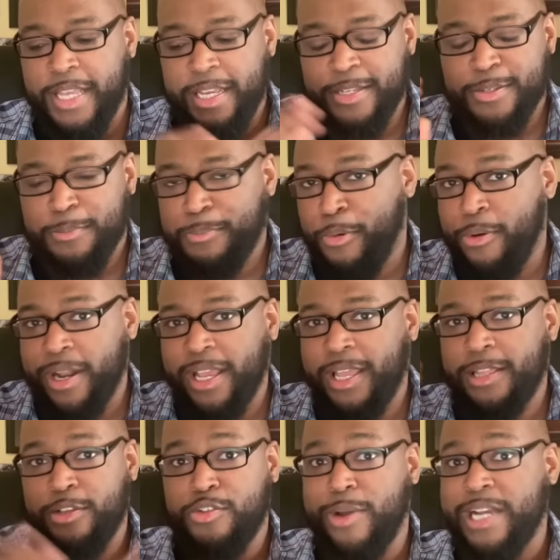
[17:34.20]
things are
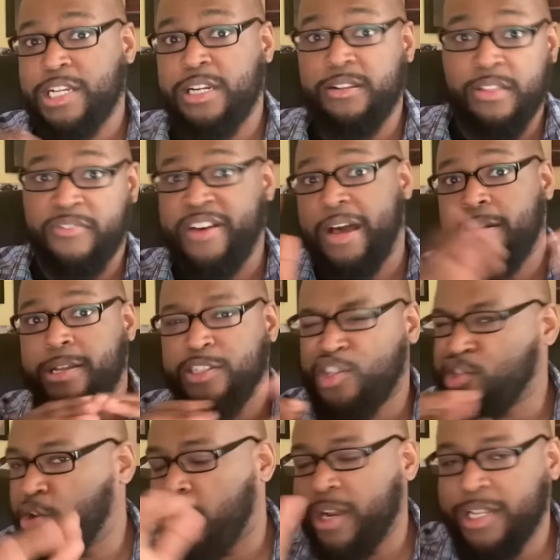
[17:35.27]
pointing in the direction of the
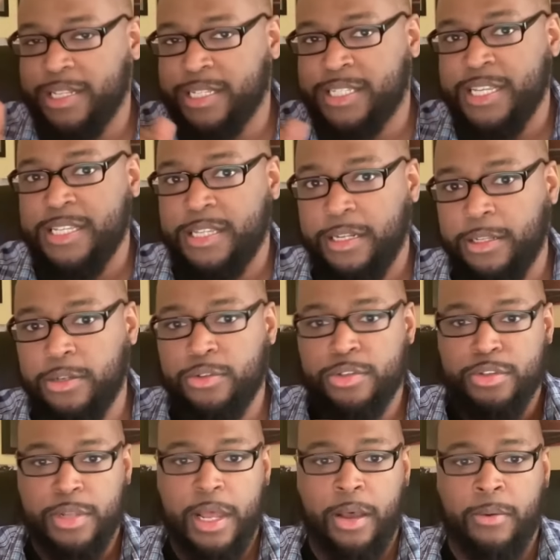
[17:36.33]
Falcons starting the season a
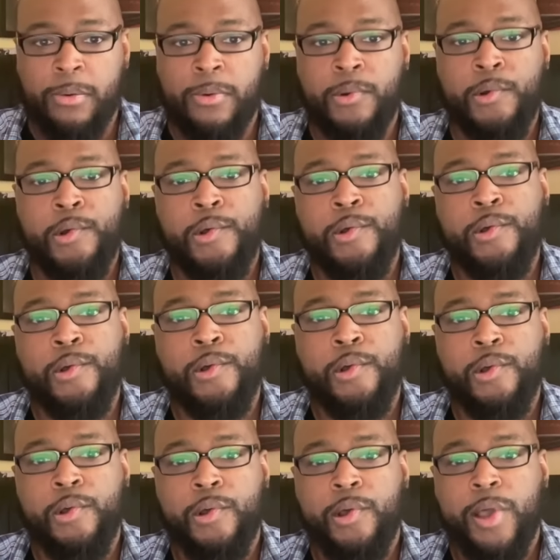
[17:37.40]
little slow.
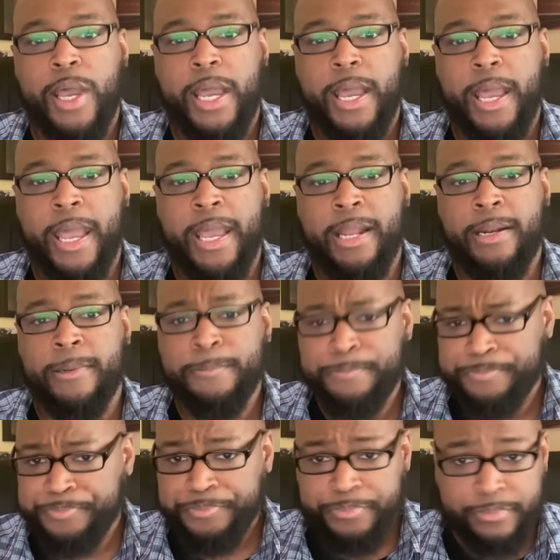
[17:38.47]
And
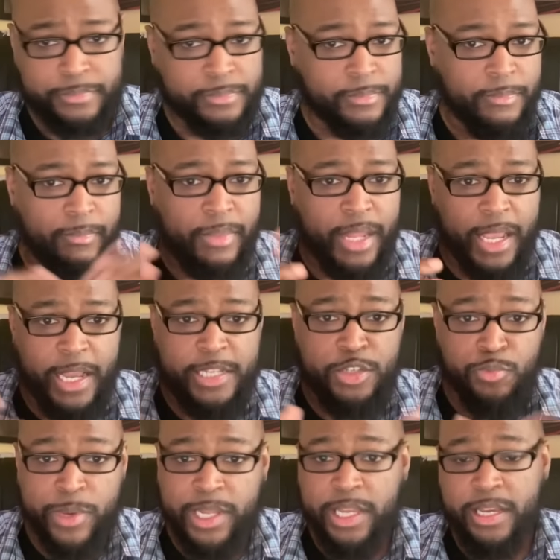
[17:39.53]

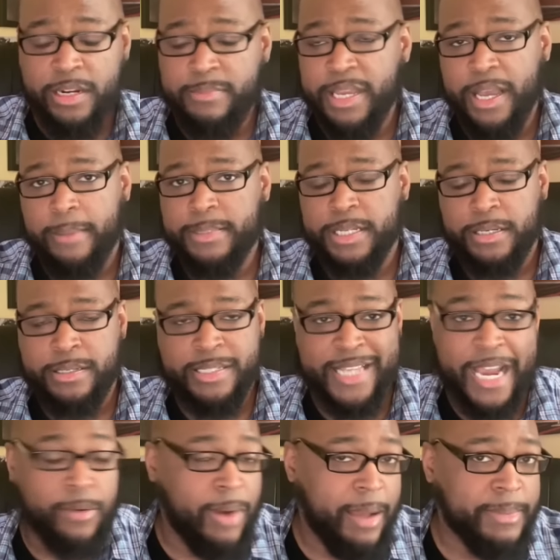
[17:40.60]
it's really going to be up to
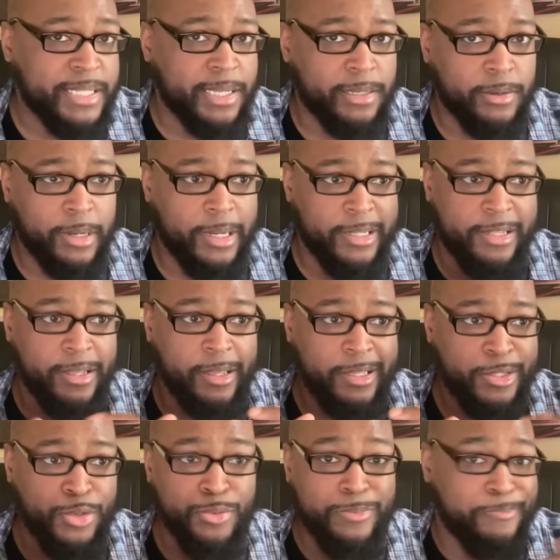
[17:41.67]
Zac Robinson
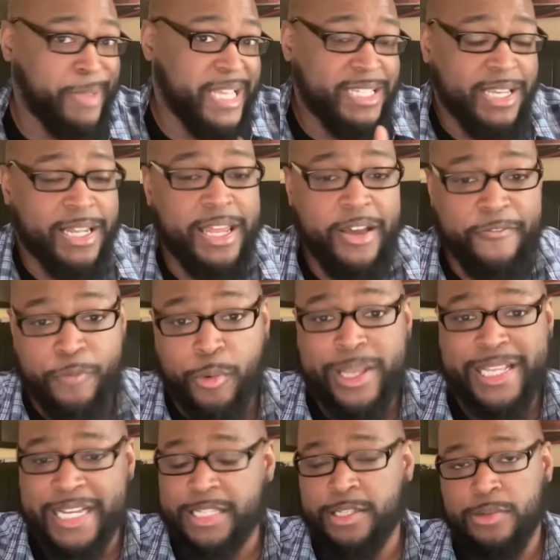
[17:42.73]
to basically
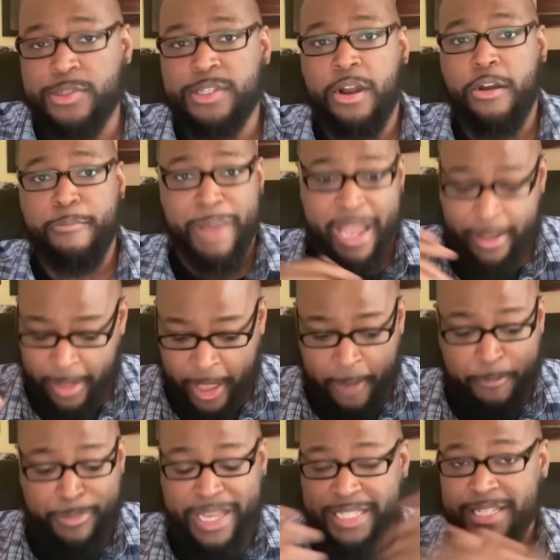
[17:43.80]
avoid that slow start by
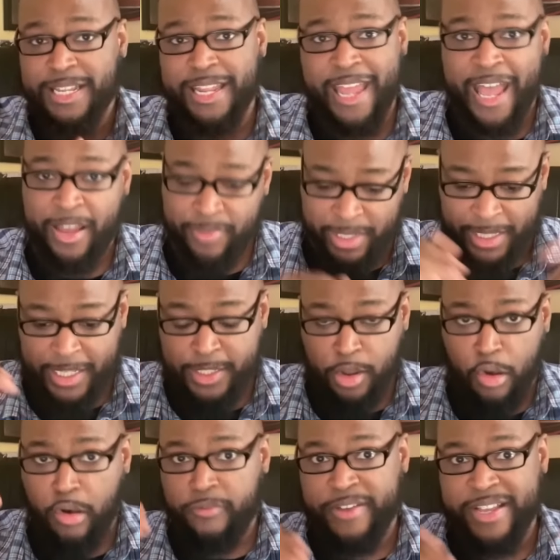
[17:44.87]
basically having
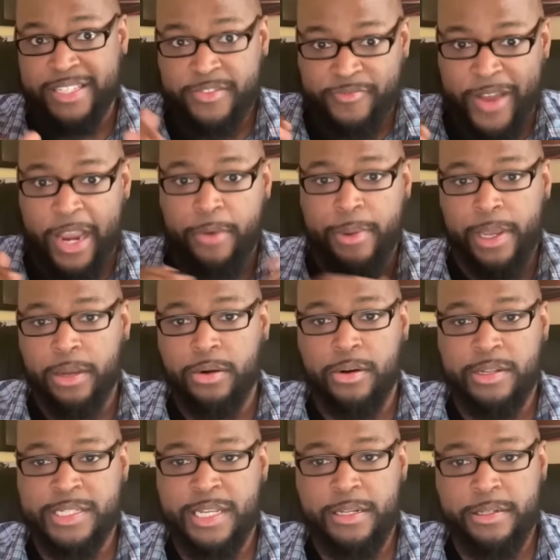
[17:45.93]
this offense firing on
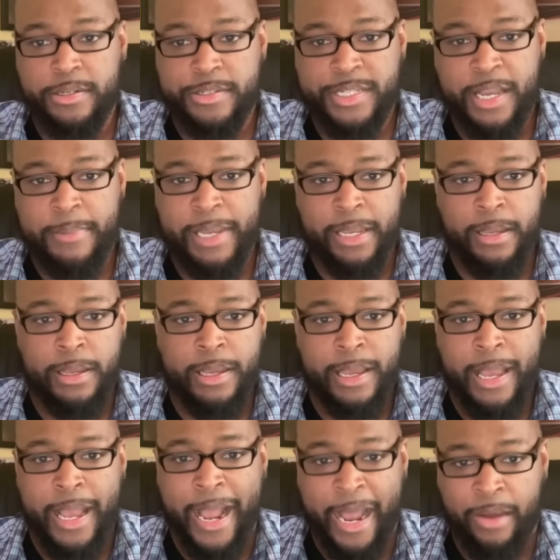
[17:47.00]
all cylinders coming
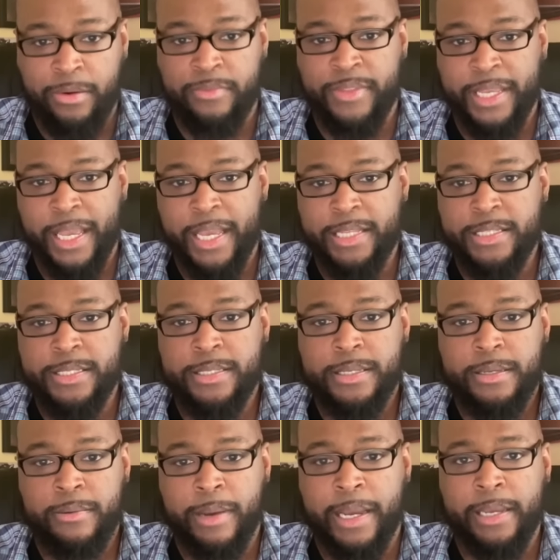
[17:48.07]
out of the gates,
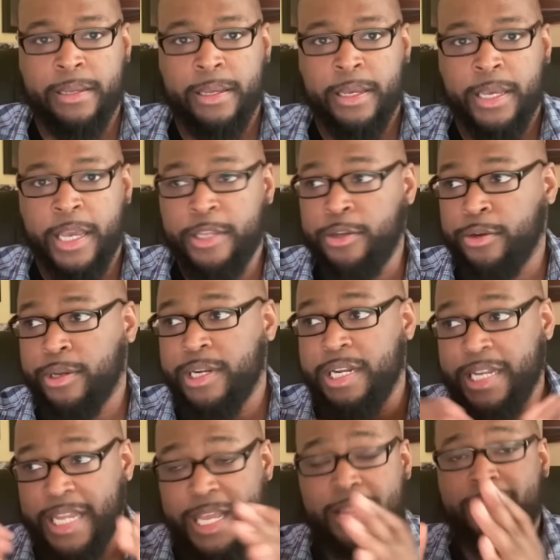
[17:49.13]
right? And you're going
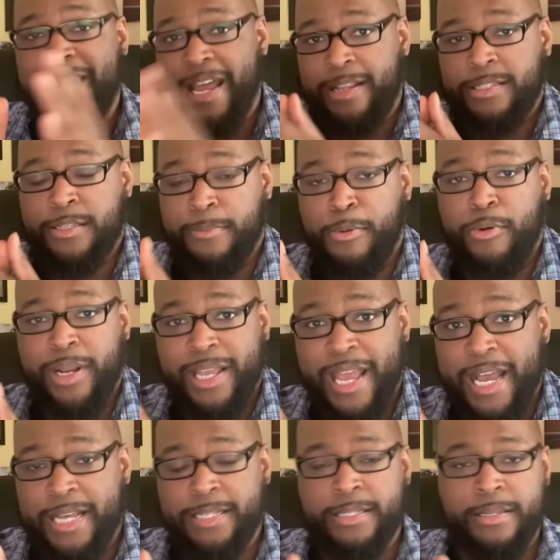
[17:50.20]
to need that supporting
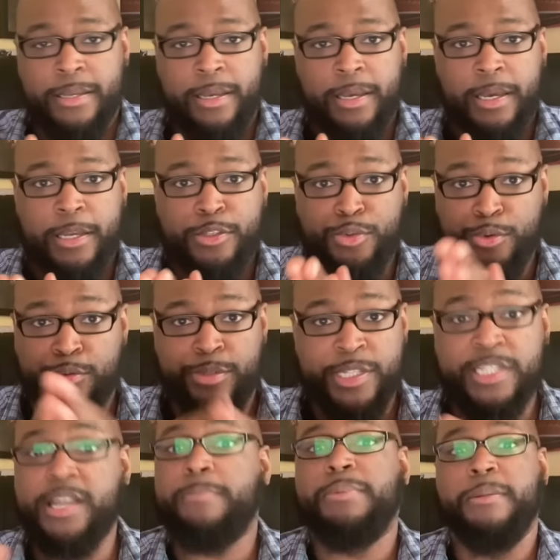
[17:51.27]
cast to
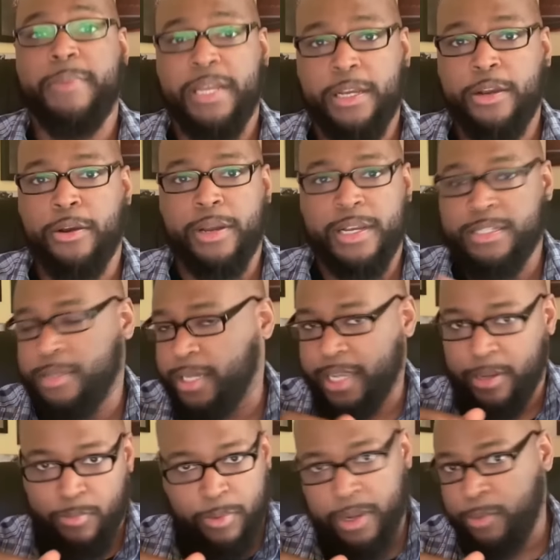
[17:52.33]
supplement Kirk Cousins.
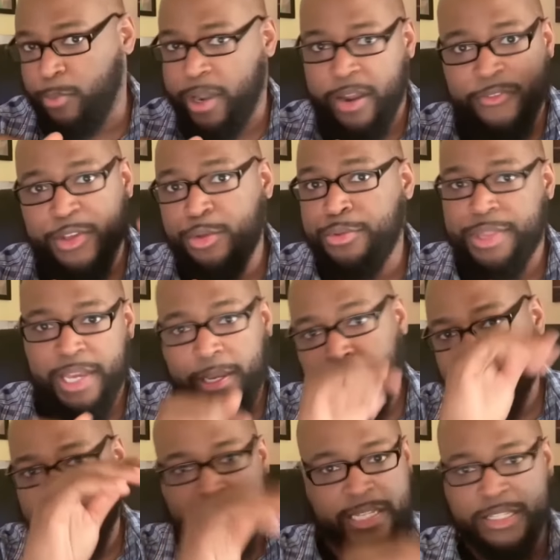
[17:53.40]
Again, wherever you
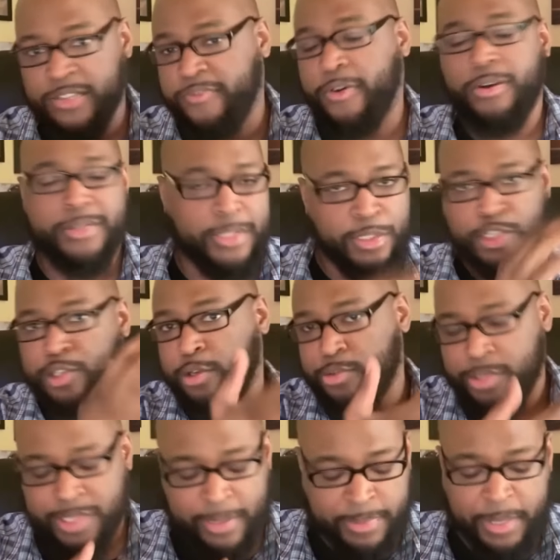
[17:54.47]
think Kirk Cousins falls, the
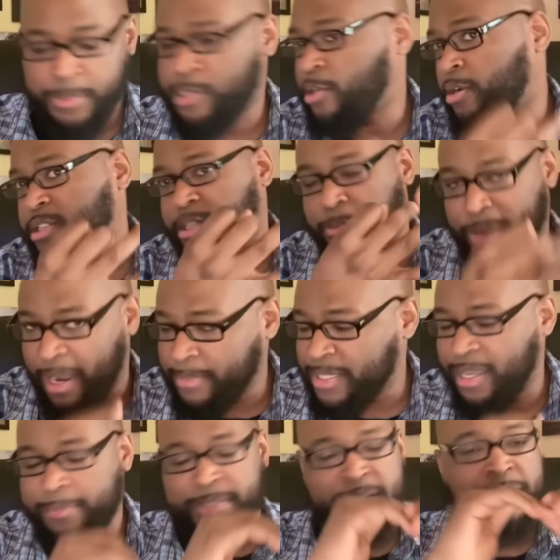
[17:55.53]
slow September starts, the
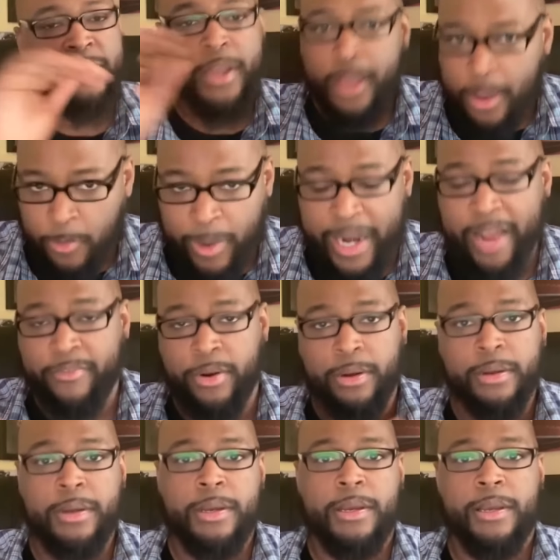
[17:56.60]
primetime stuff,
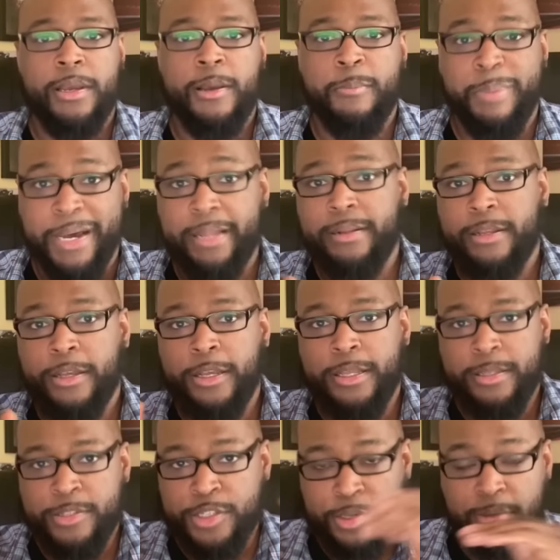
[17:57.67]
whatever. But
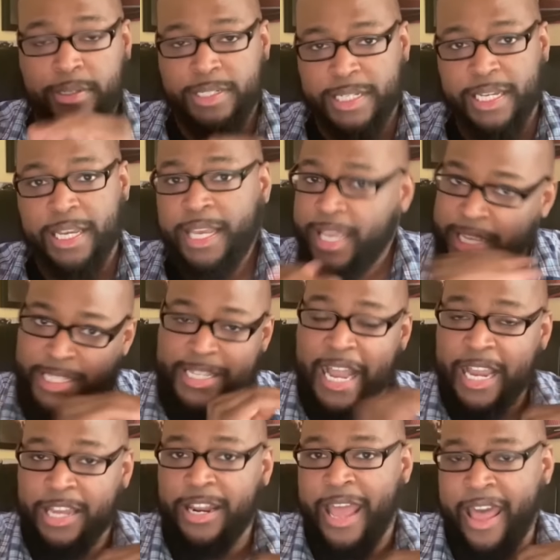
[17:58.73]
certainly he's
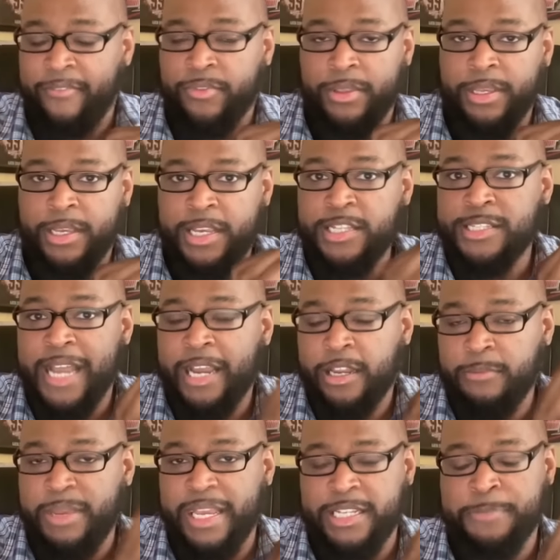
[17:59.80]
not going
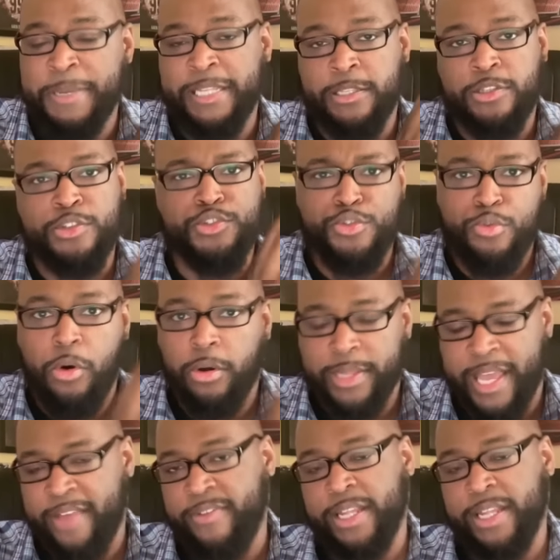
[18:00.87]
to be expected to do all the